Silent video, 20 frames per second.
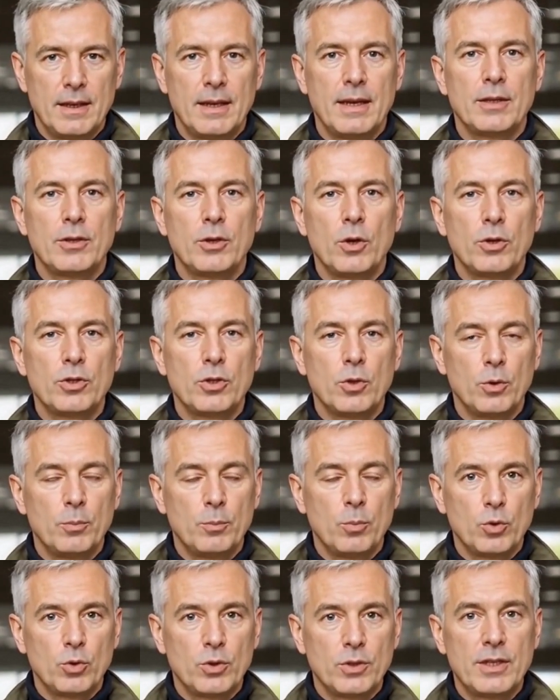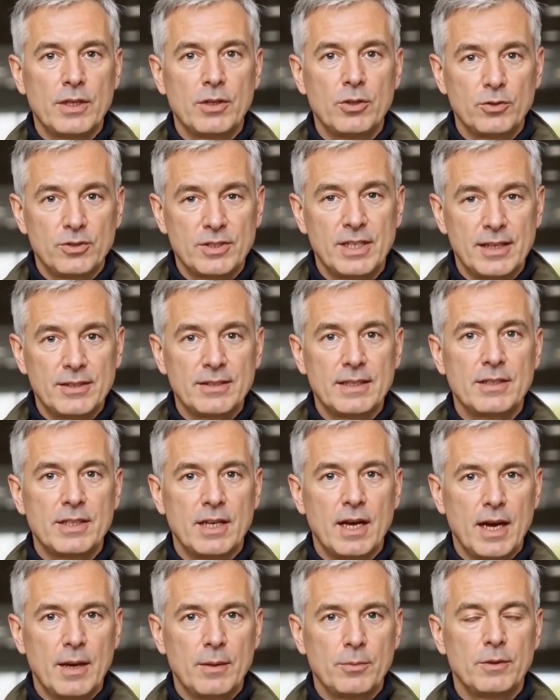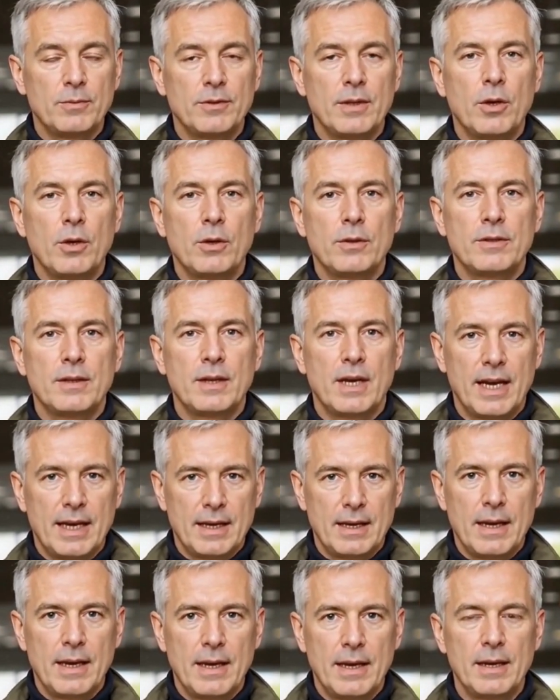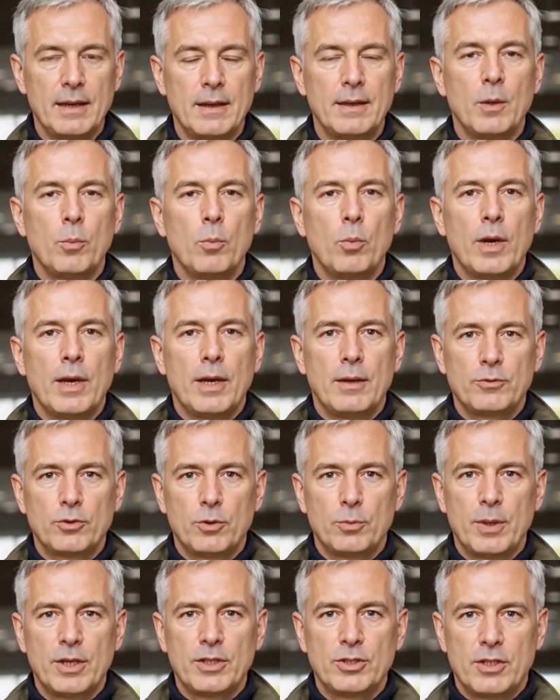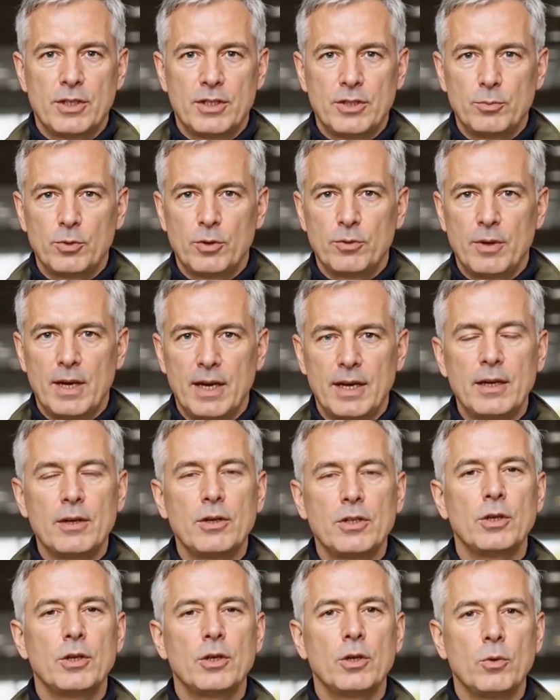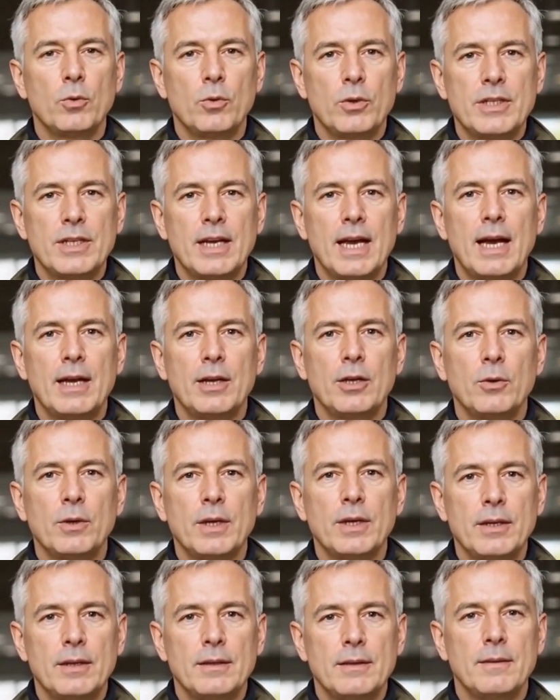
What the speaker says: It's also important that you take the time to verify that what information is provided to you is accurate.